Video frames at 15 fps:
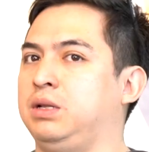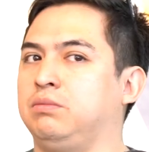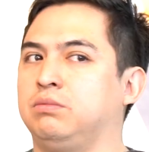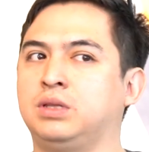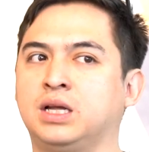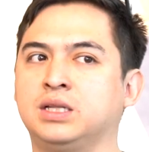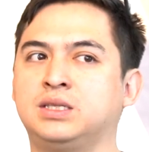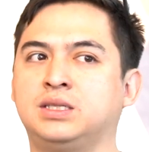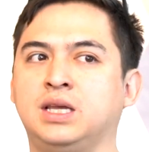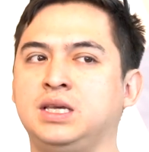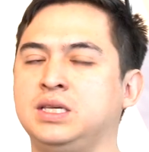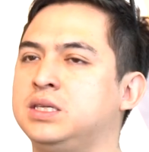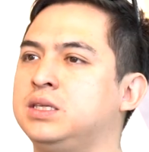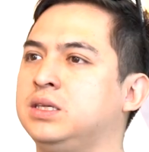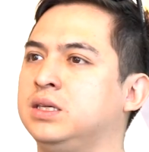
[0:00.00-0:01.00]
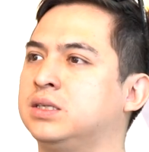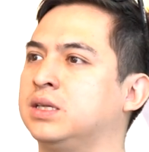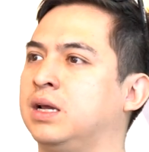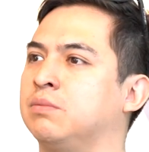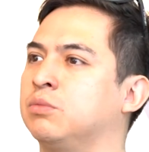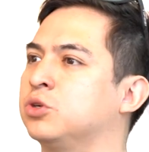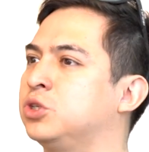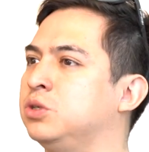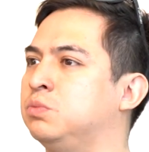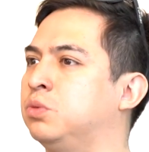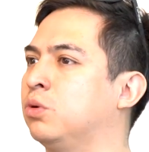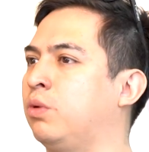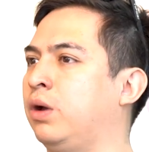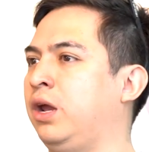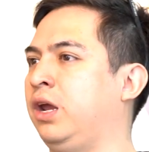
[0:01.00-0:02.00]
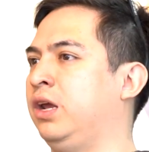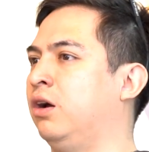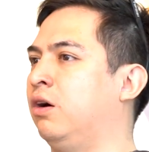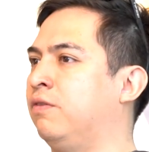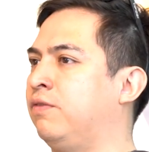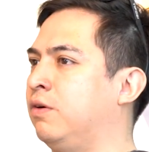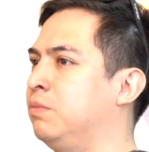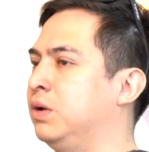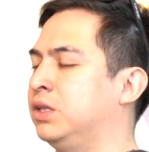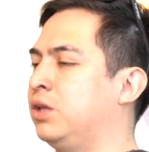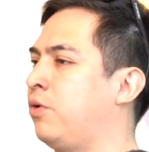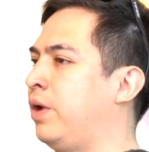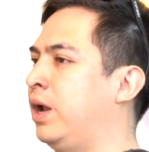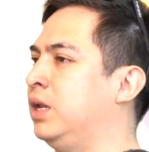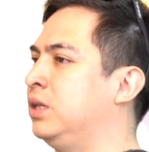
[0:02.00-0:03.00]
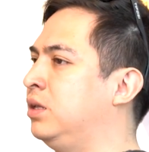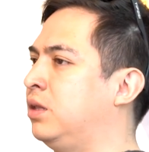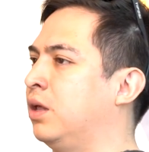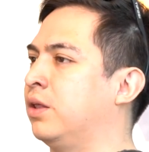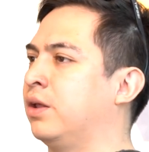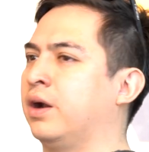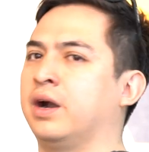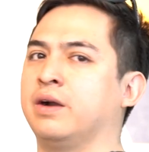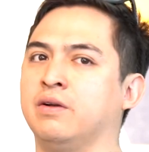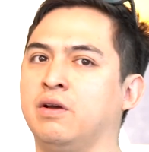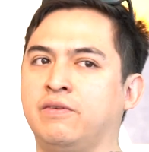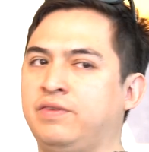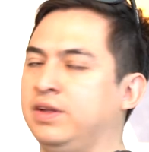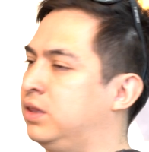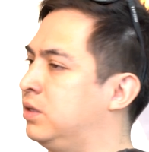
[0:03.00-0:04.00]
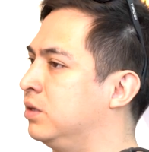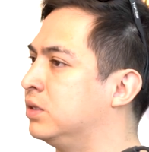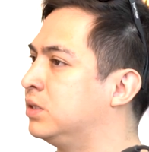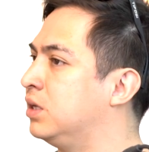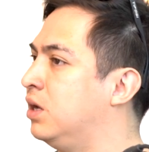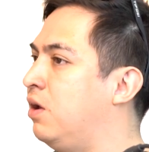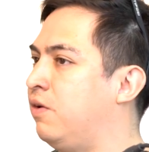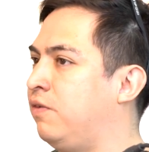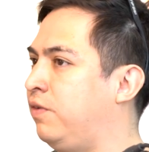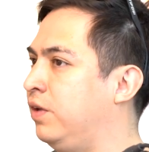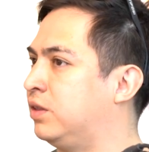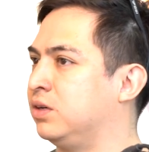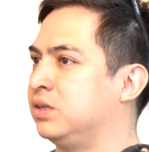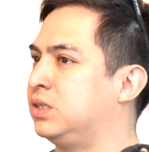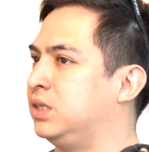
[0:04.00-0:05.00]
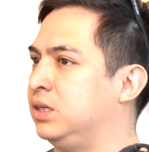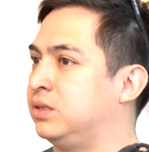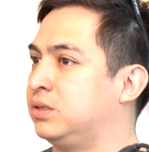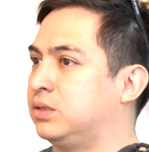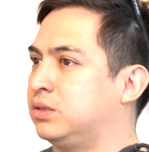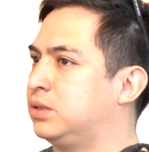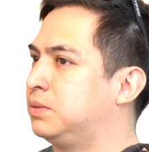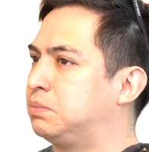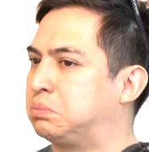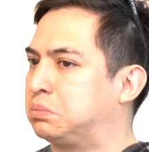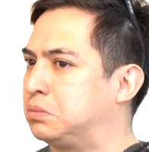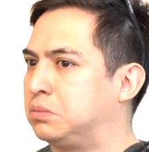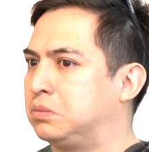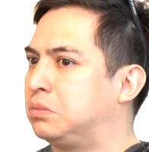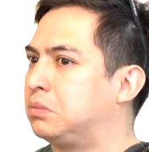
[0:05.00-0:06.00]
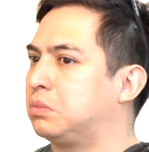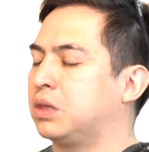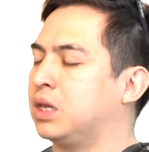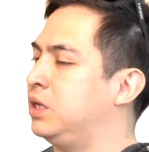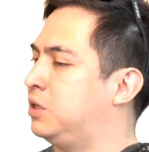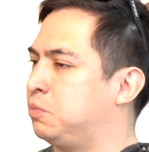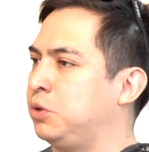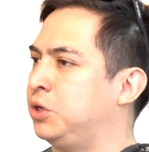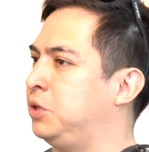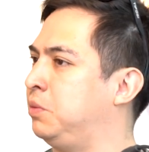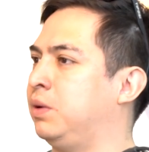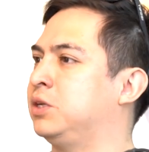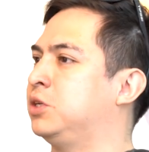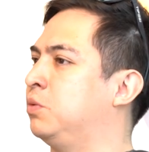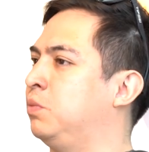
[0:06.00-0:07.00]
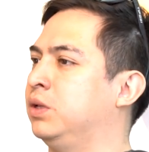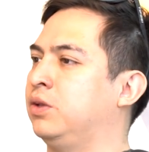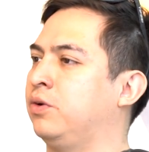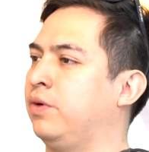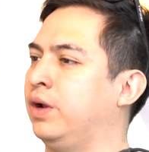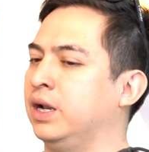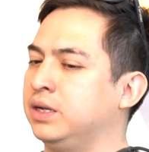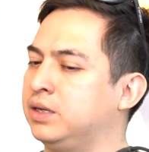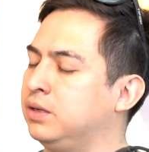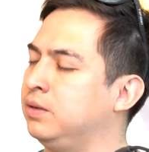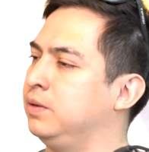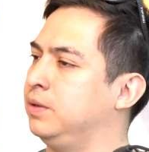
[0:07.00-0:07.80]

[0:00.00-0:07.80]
I mean, that's the easiest and more simple way of augmented reality that there are filters. Filters is it's pretty much augmented reality.